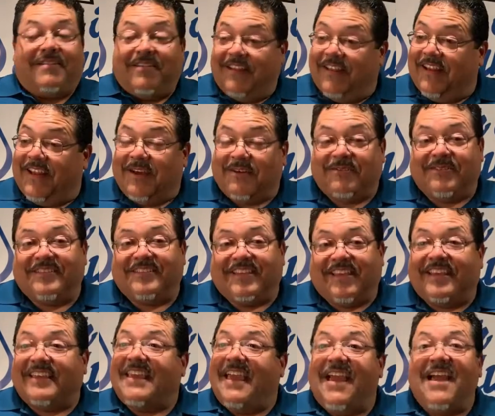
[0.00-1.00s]
And I was
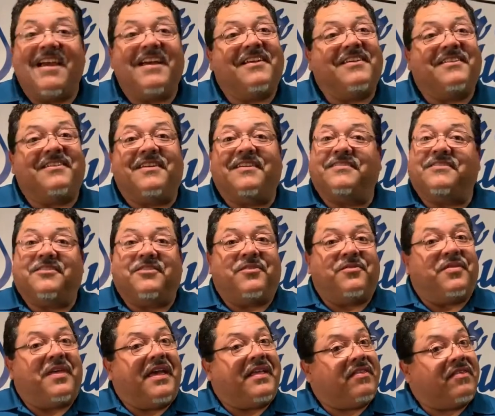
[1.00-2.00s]
like, yeah, you
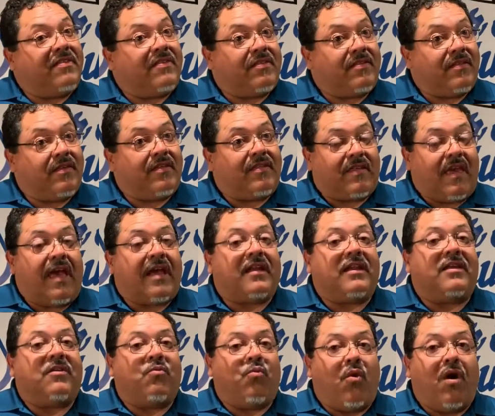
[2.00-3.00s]
know, that's
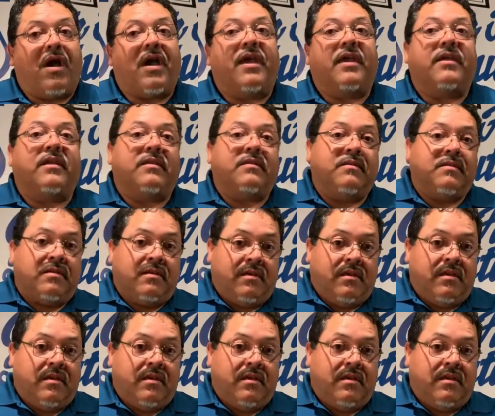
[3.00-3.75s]
exactly why